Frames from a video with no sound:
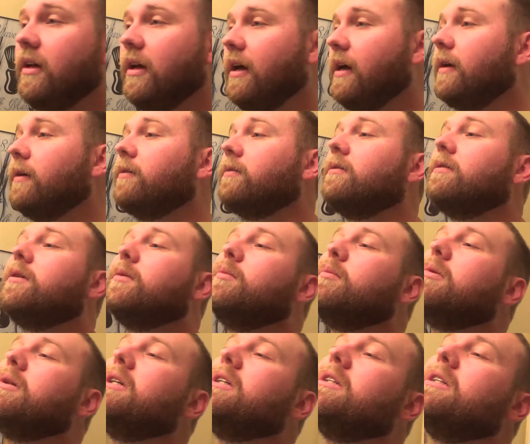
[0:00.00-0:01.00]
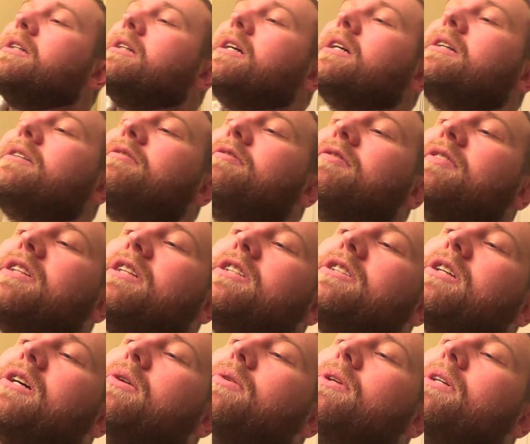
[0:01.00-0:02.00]
I'll completely like
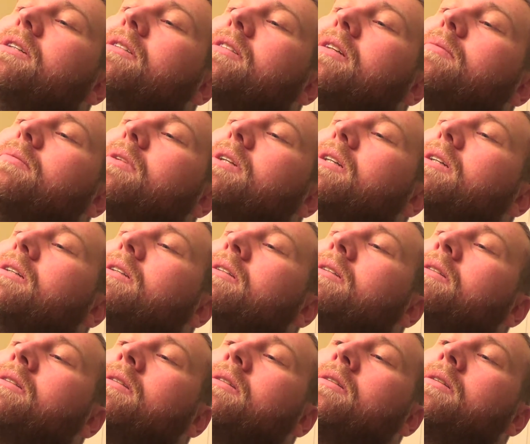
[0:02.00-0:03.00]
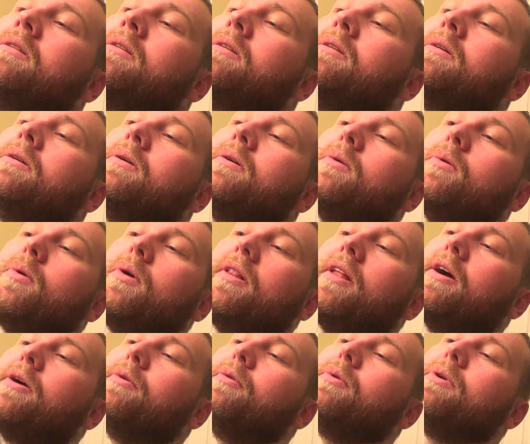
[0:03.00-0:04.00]
finish honing something
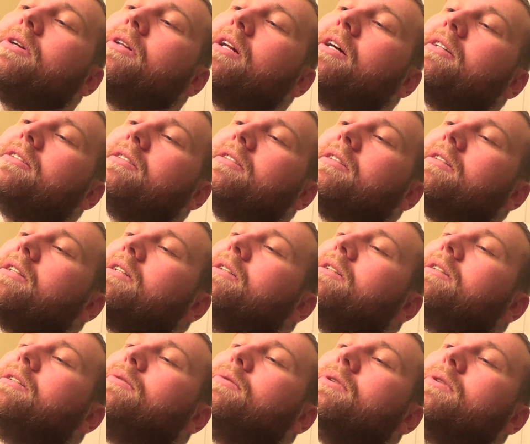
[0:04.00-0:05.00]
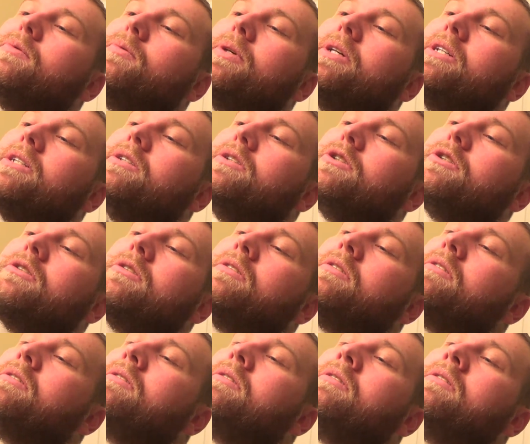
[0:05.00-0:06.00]
without realizing that it was a wedge.
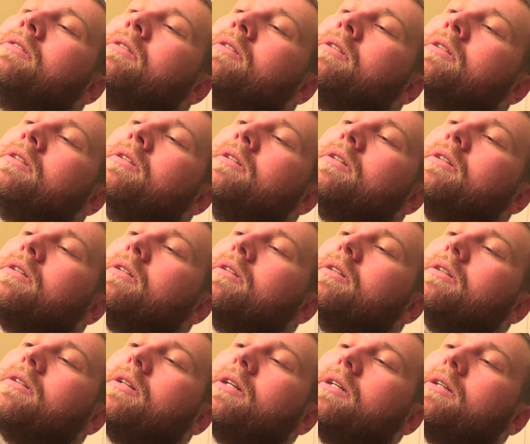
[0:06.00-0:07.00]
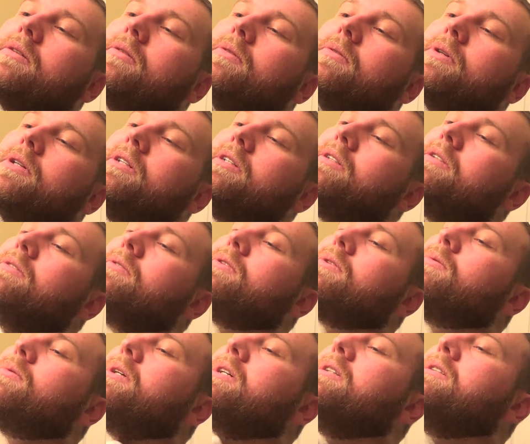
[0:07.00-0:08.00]
Like, really? It was a
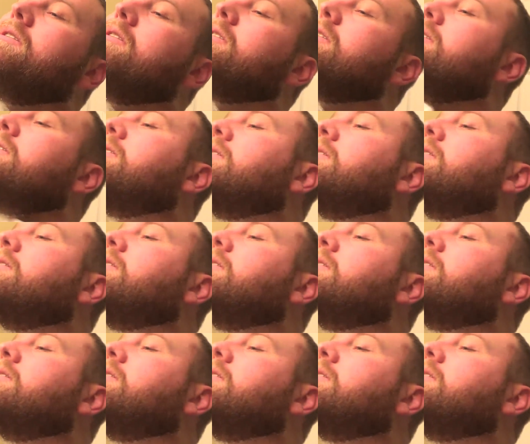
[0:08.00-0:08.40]
wedge?